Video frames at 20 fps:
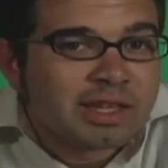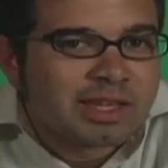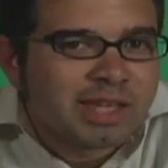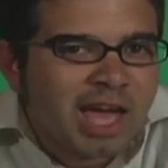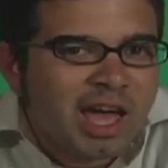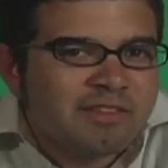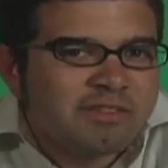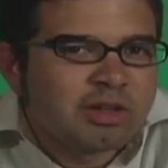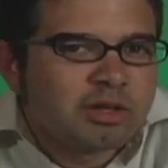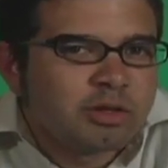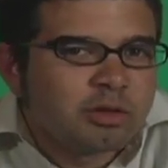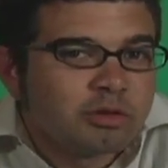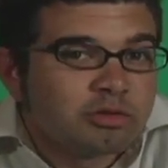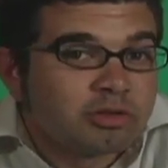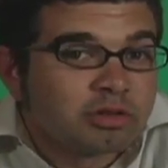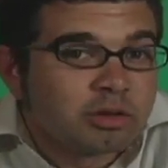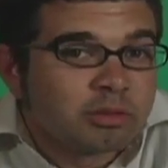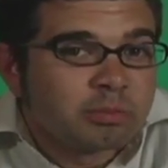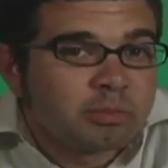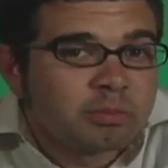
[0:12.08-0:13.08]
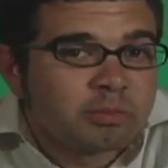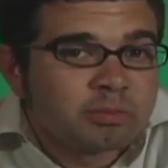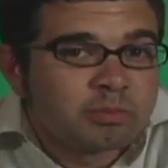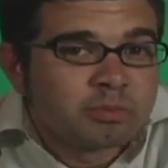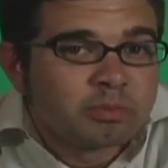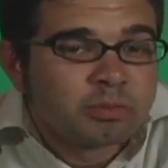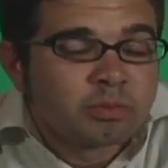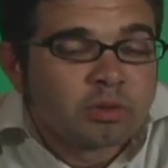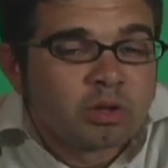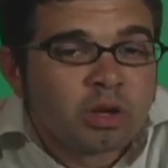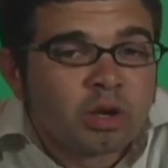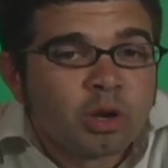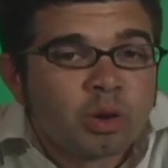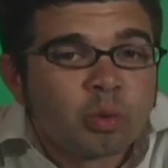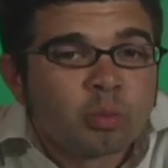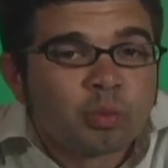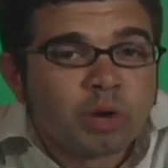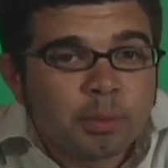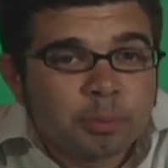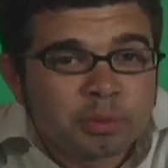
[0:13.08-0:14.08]
Gavin Newsom
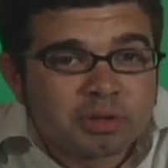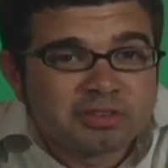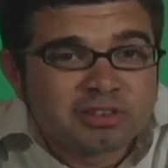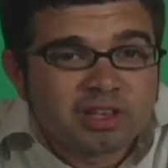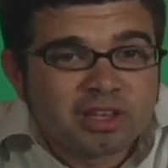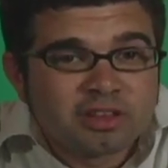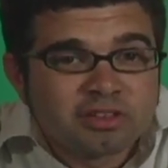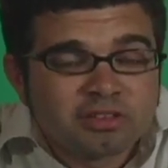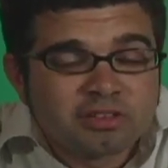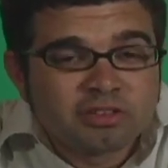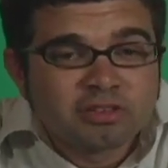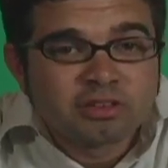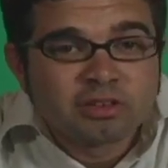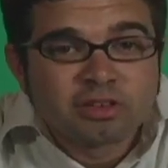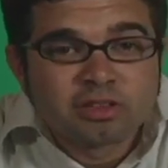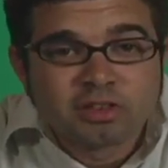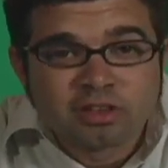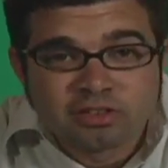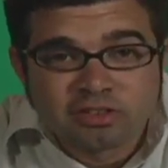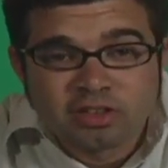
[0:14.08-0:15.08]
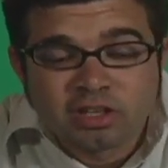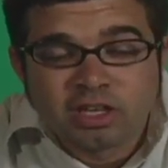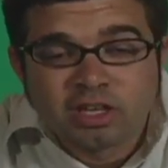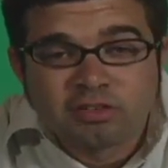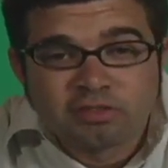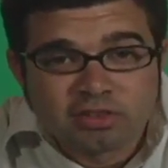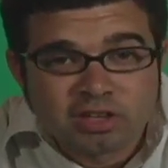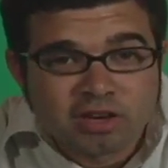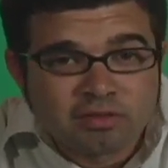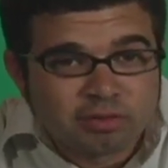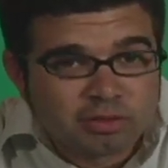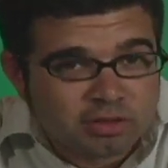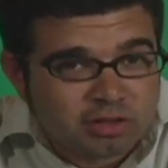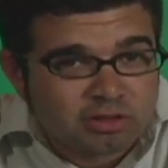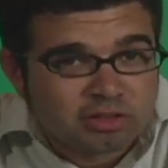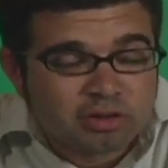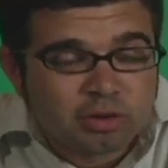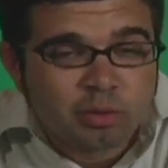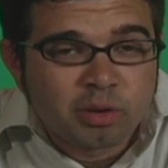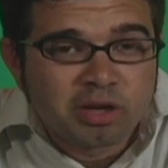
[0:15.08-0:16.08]
represents the city of San
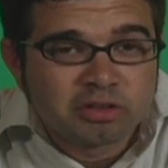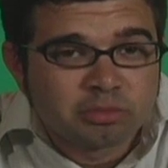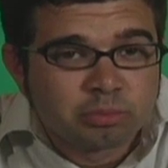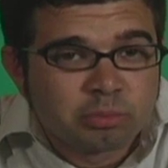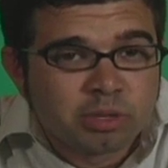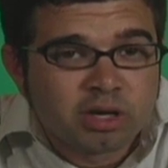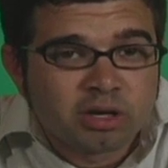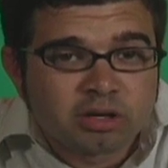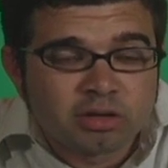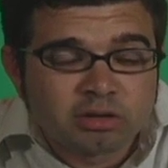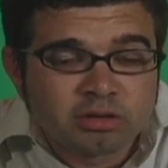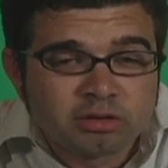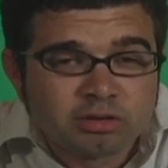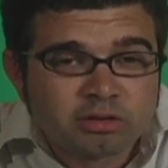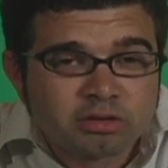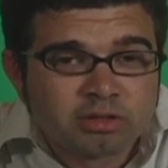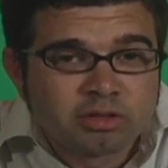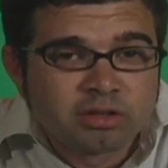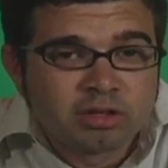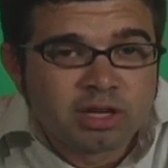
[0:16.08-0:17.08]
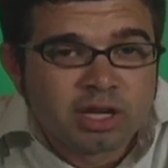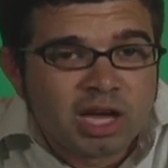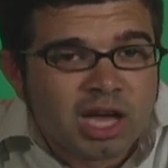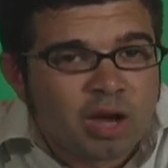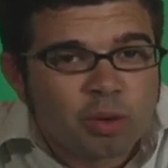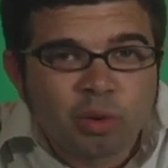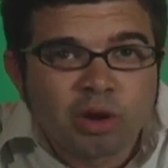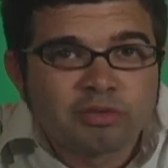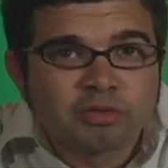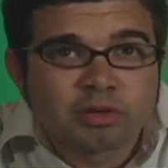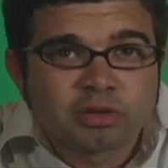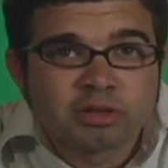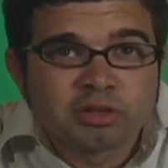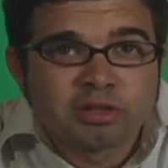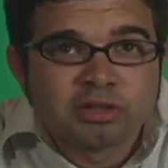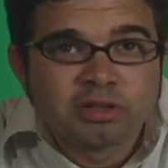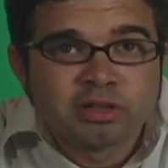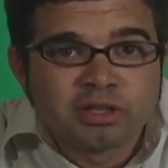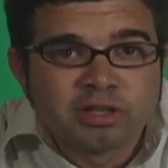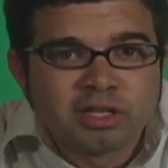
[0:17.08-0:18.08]
Francisco as mayor. However,
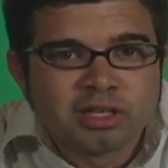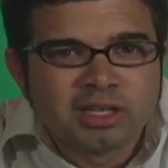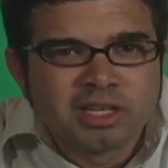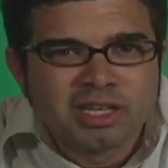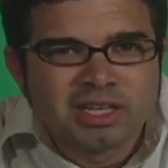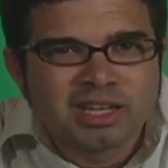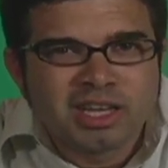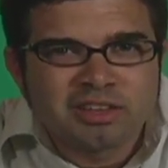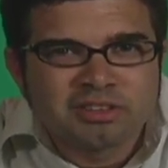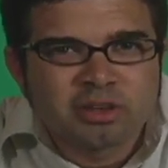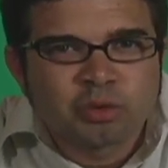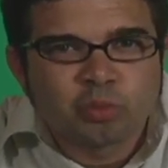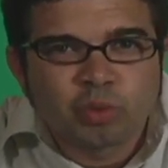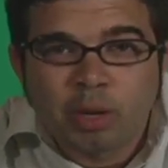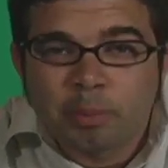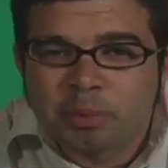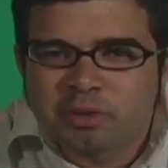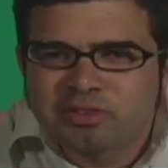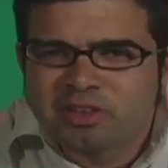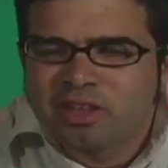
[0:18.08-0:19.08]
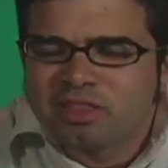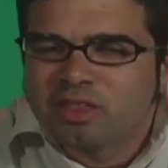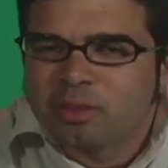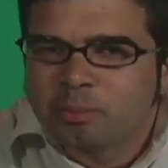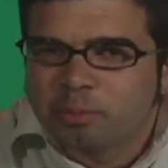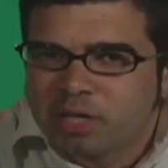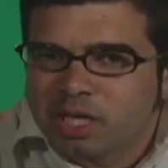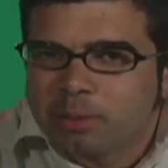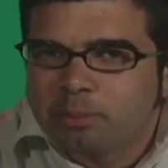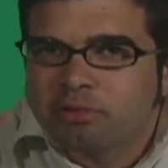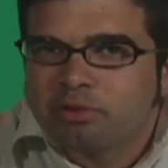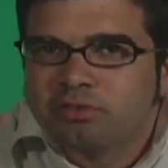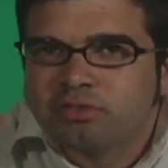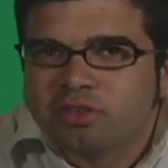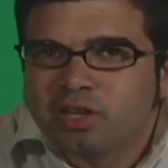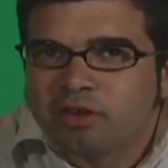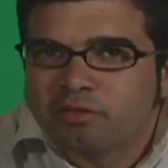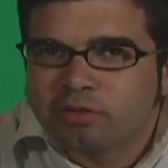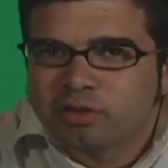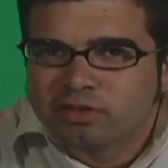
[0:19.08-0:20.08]
he doesn't represent the people of
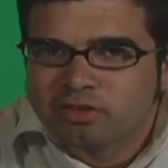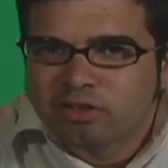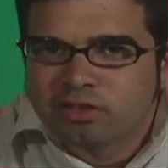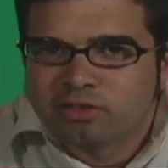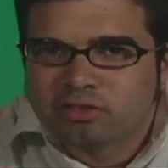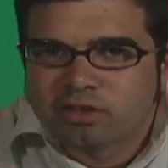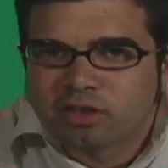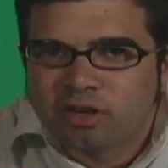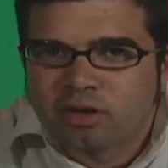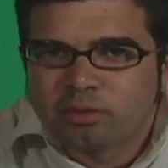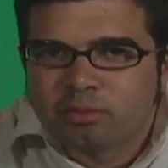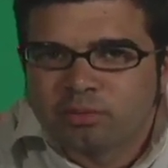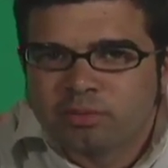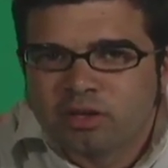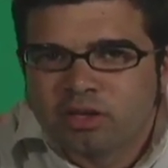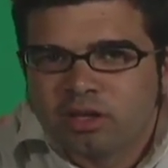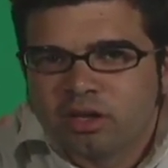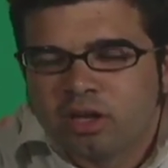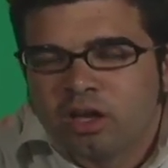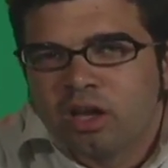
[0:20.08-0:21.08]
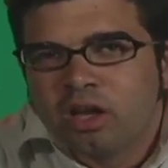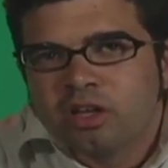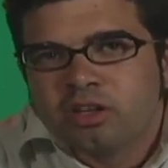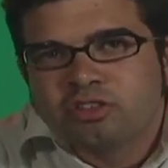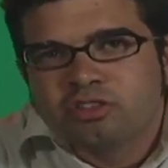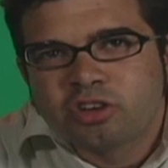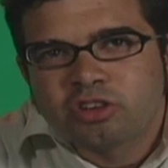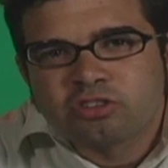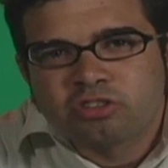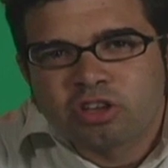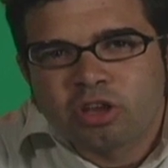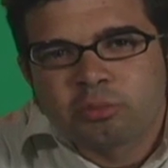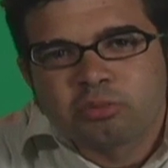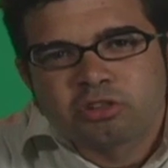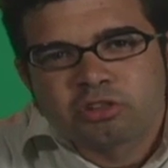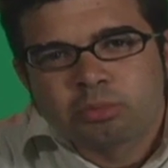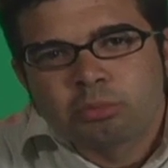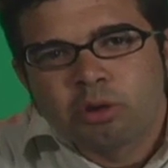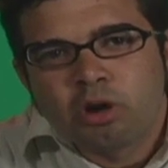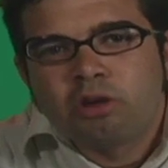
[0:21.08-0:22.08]
San Francisco. Just some
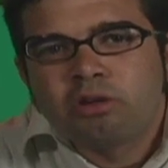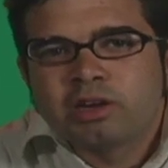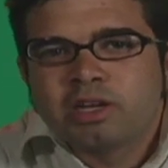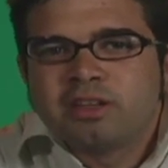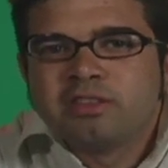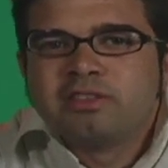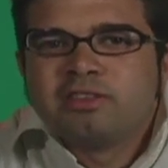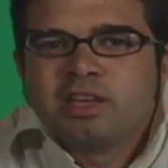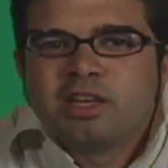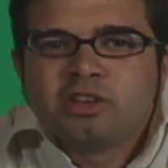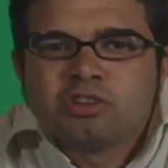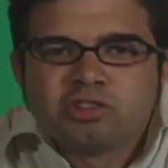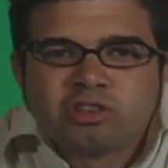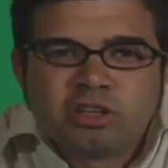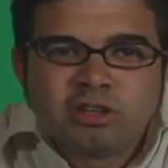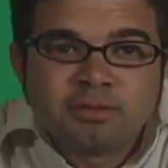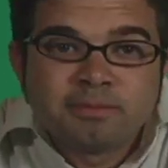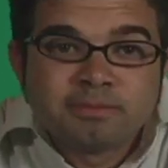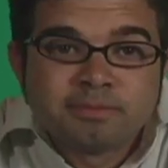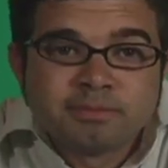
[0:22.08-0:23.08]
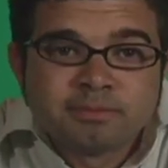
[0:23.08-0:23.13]
small contingent.